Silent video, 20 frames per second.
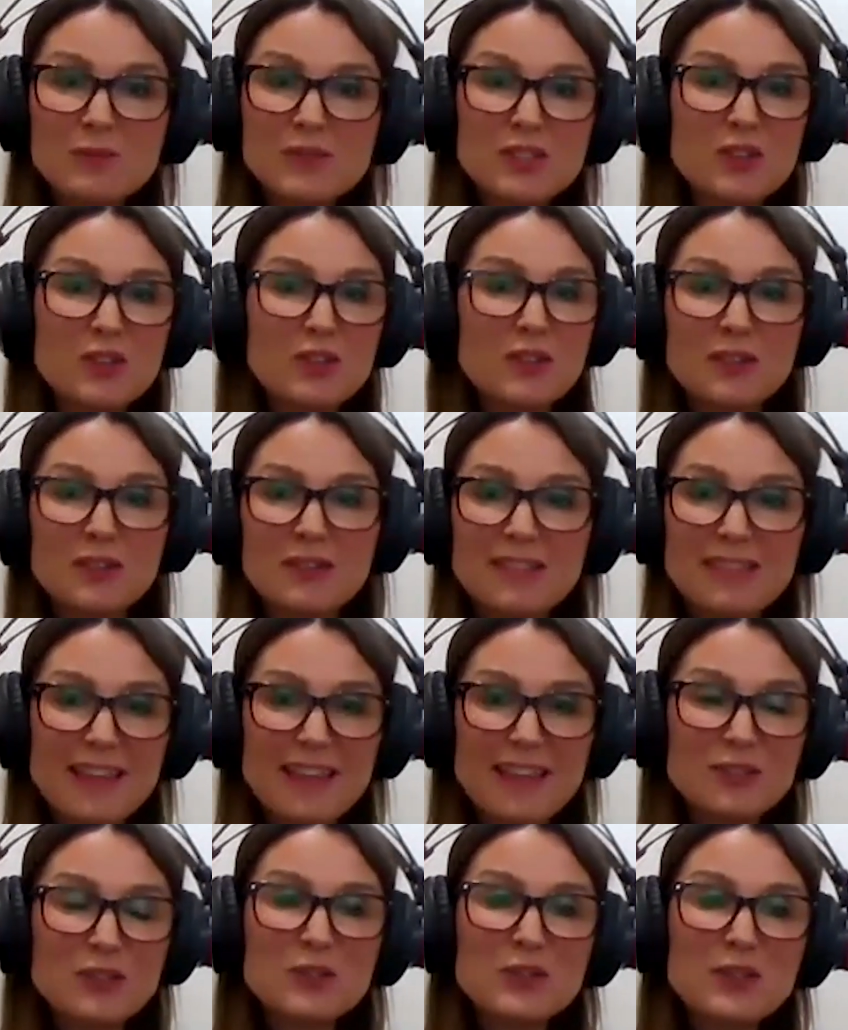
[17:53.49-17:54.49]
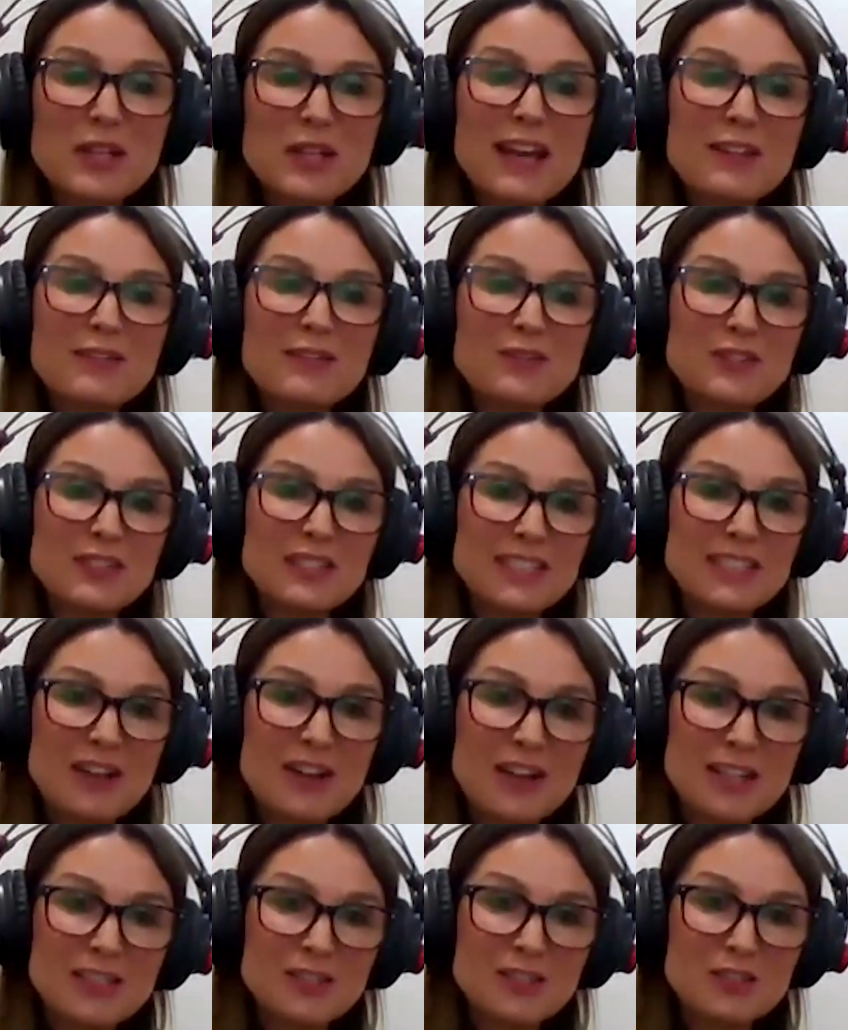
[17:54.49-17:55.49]
So they could have really
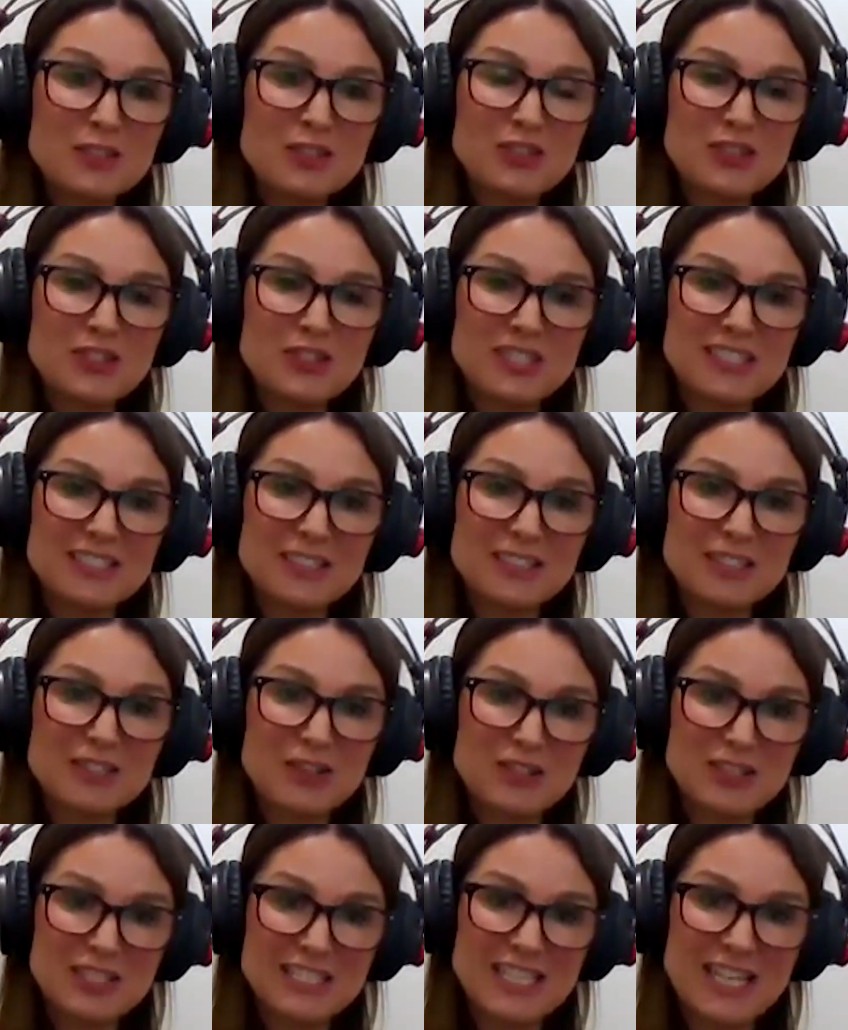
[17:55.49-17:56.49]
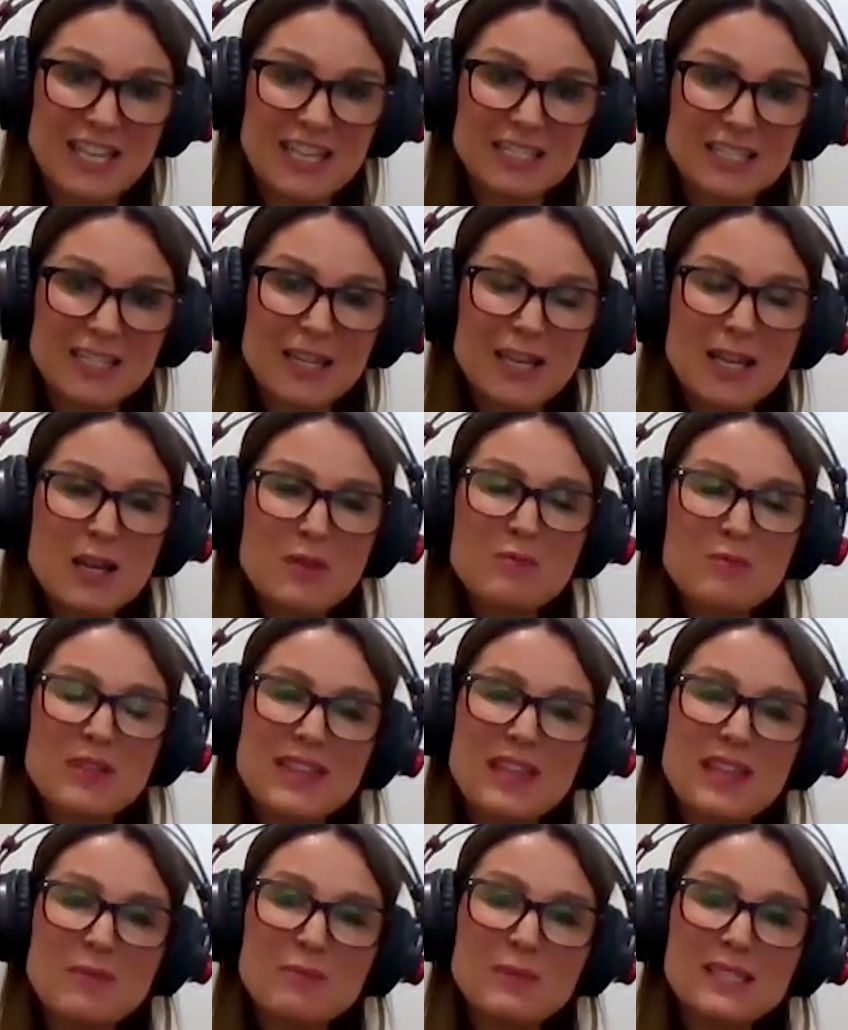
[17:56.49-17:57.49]
high nutrient content, but
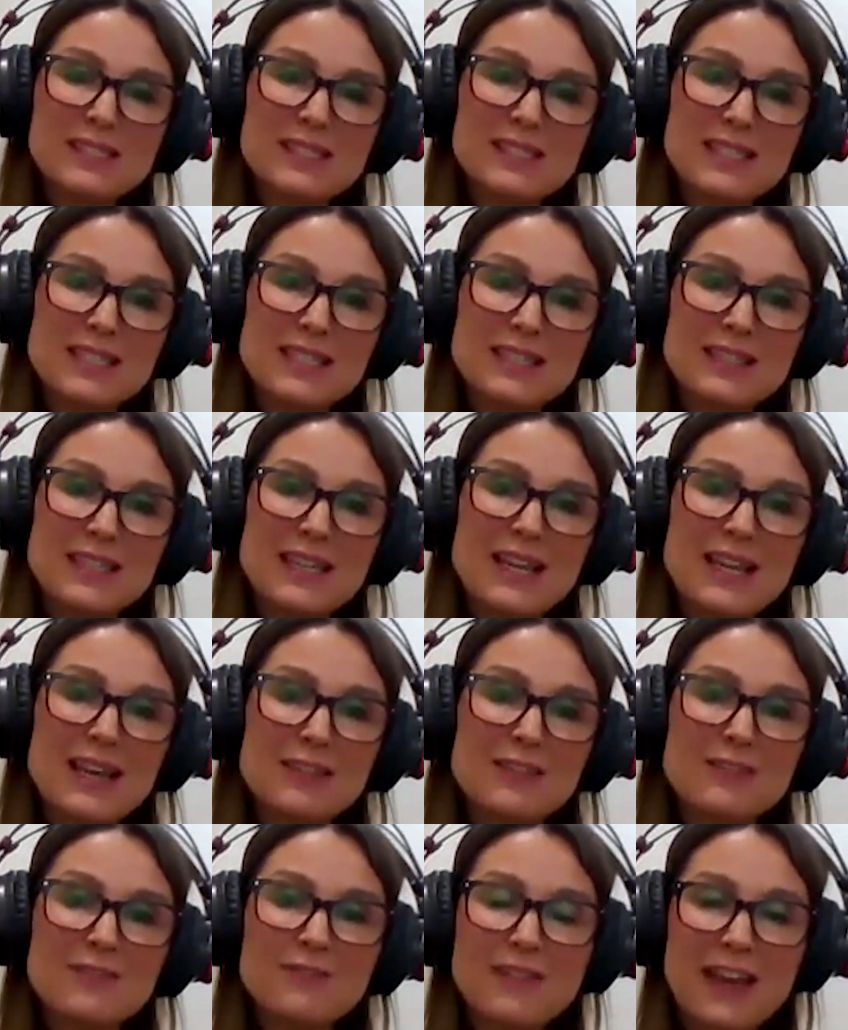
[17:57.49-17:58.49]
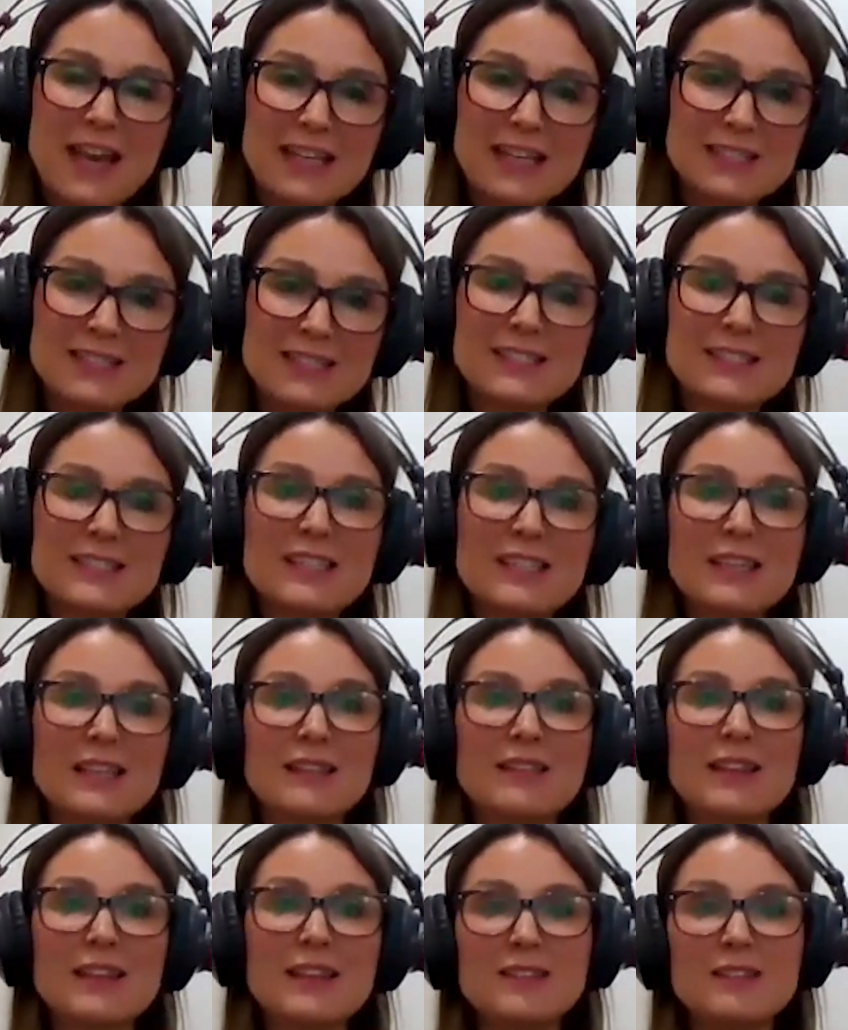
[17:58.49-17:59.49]
they're missing the other fats
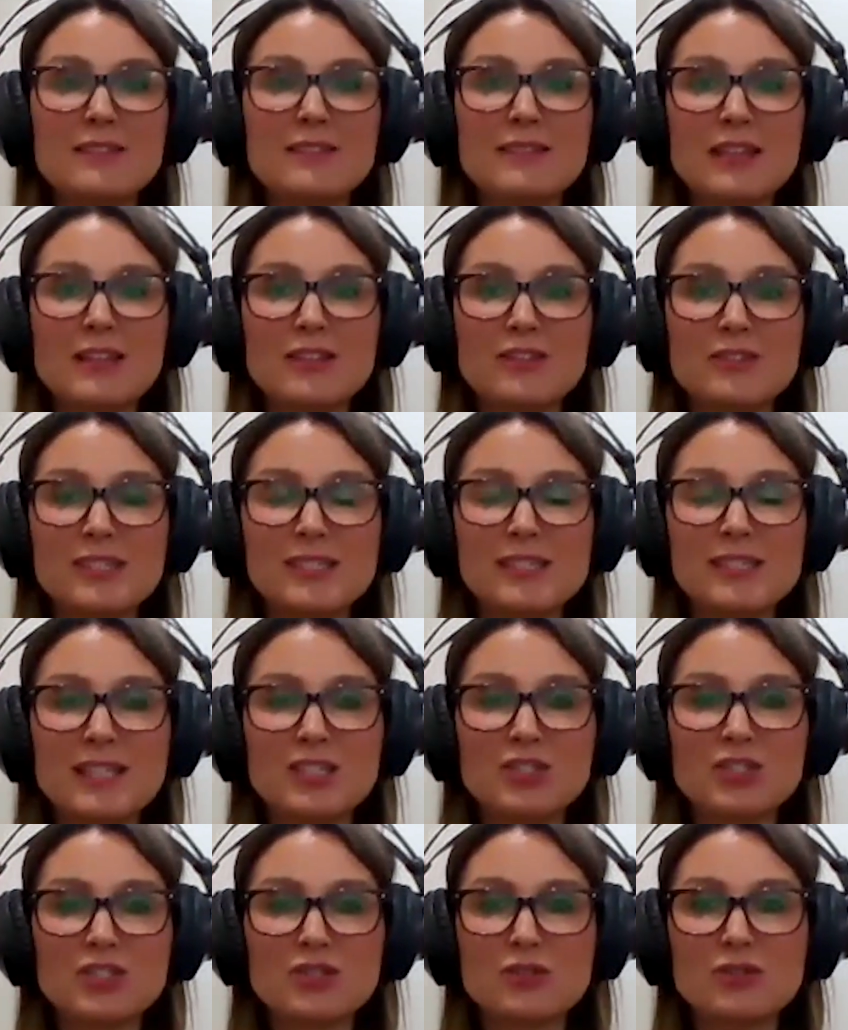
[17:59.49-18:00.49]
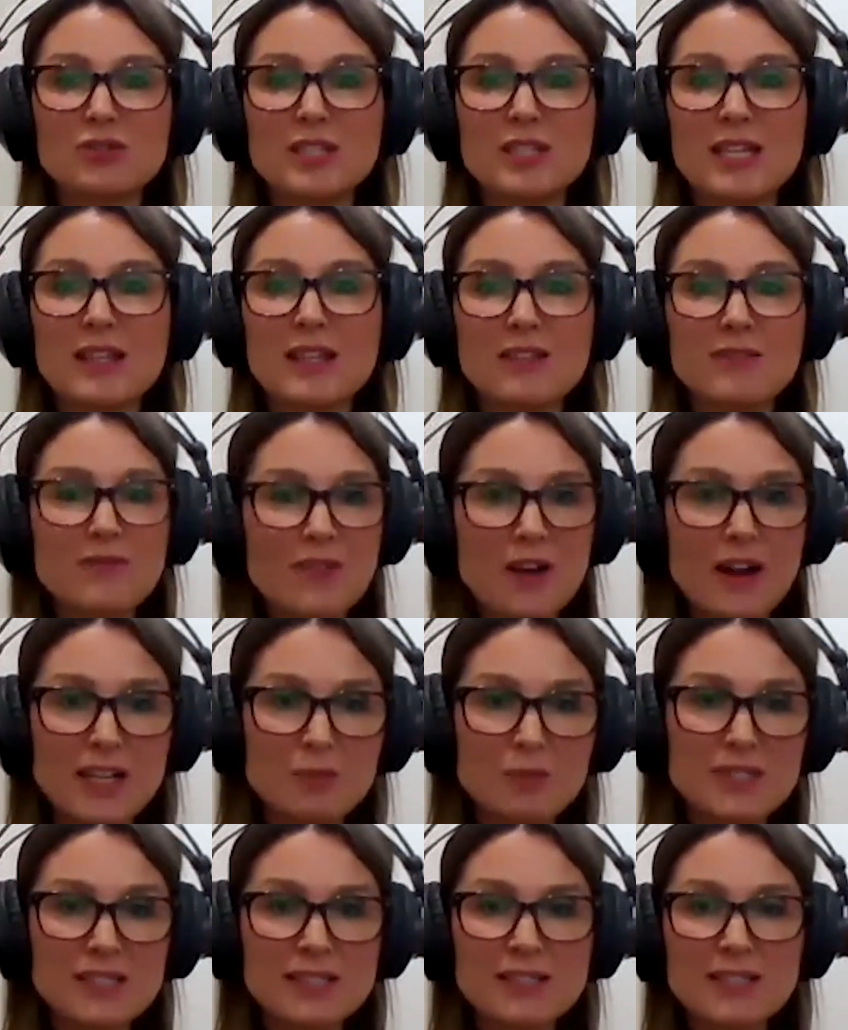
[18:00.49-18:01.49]
that are essential, the other
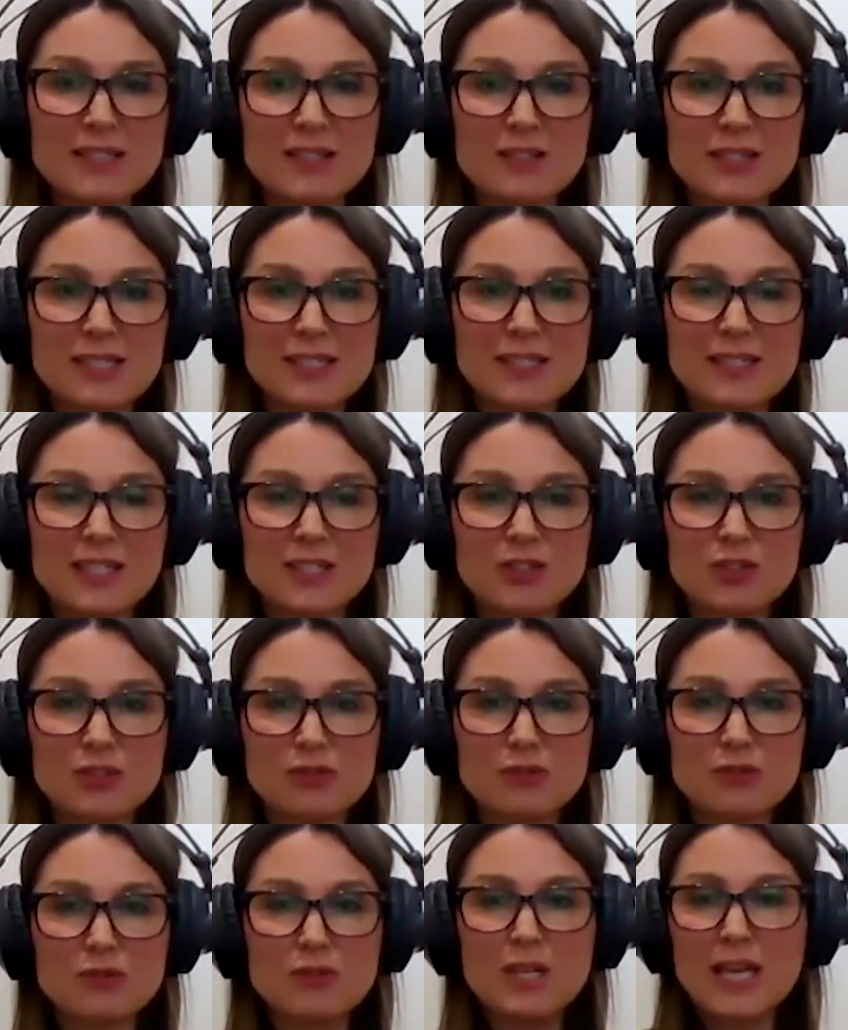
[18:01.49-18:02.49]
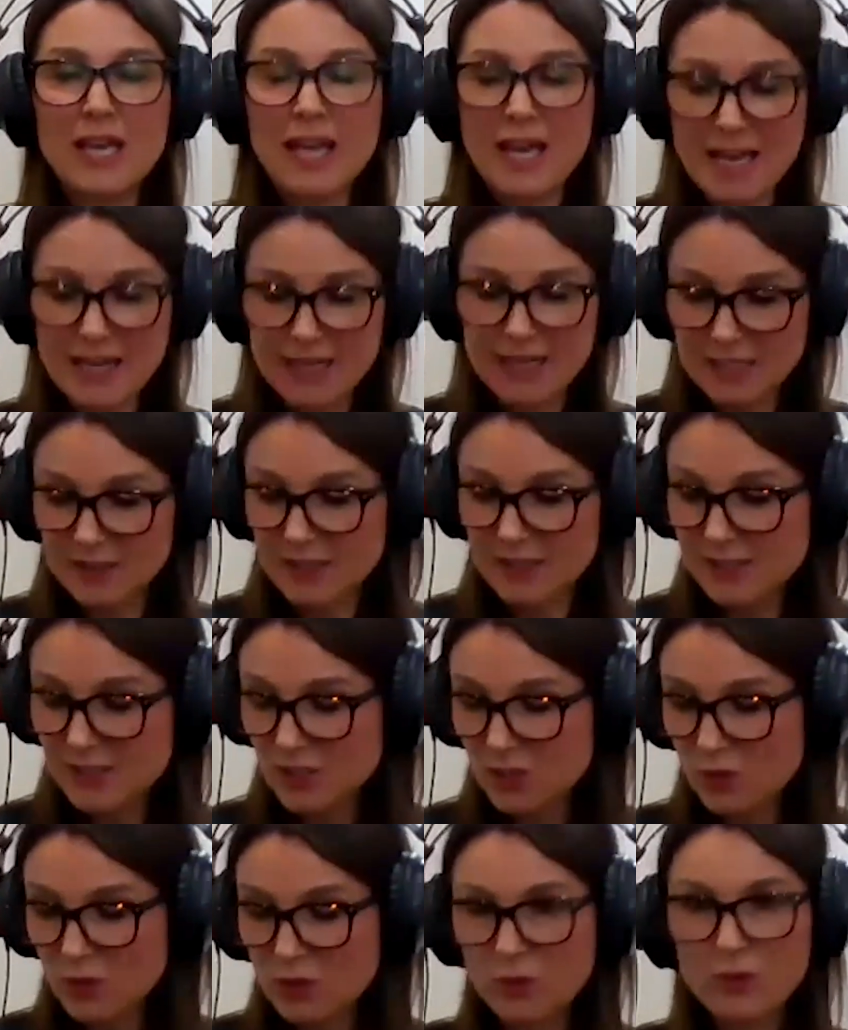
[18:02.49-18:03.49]
vitamins that are essential, and in the
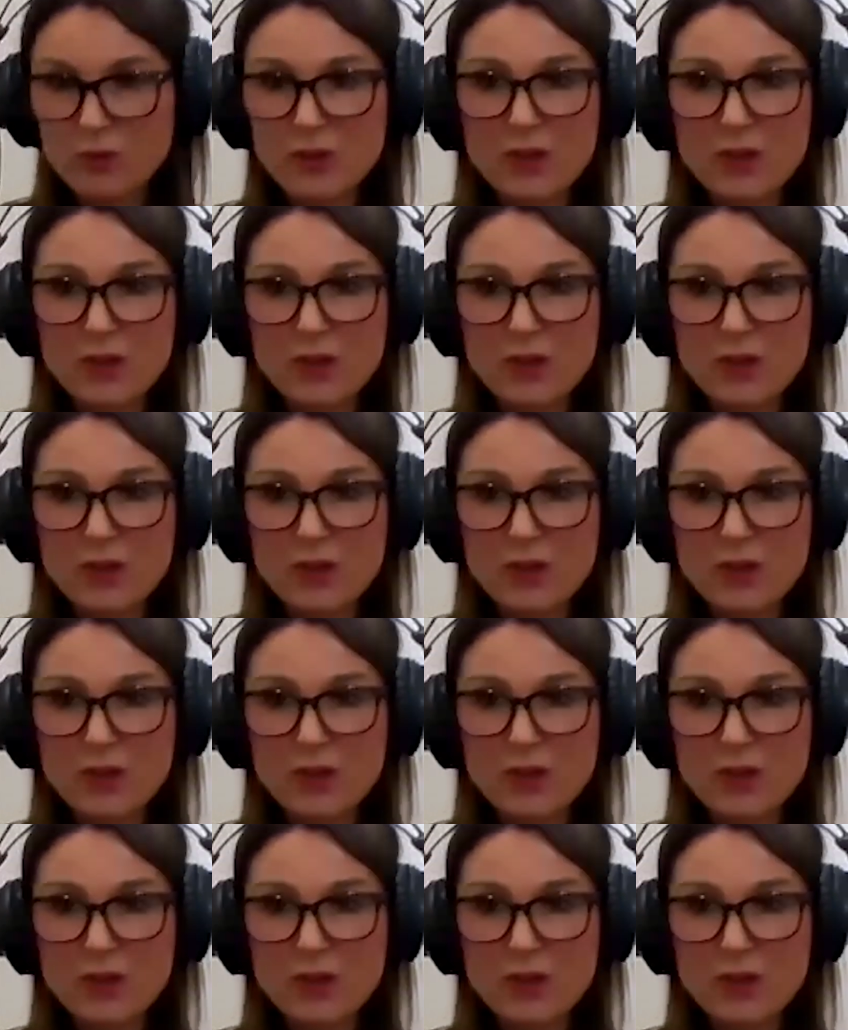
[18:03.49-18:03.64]
soil,